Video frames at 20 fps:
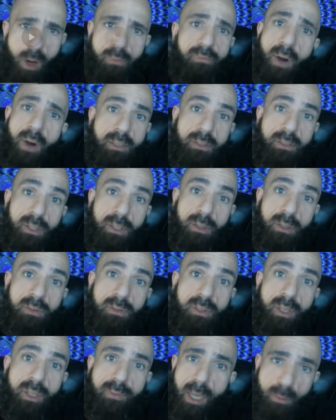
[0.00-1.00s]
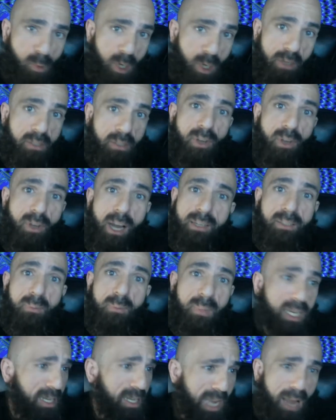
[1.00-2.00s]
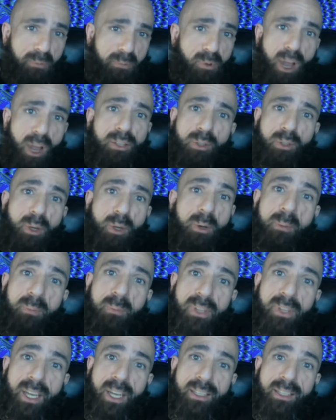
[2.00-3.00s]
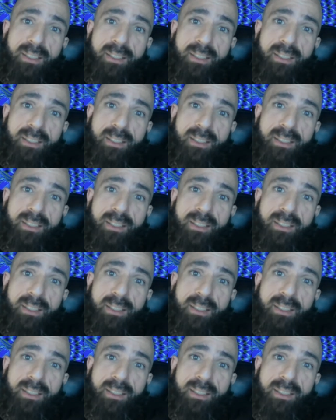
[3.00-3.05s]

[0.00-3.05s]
On Fox News. If they want willing to talk to me, I'll talk to them.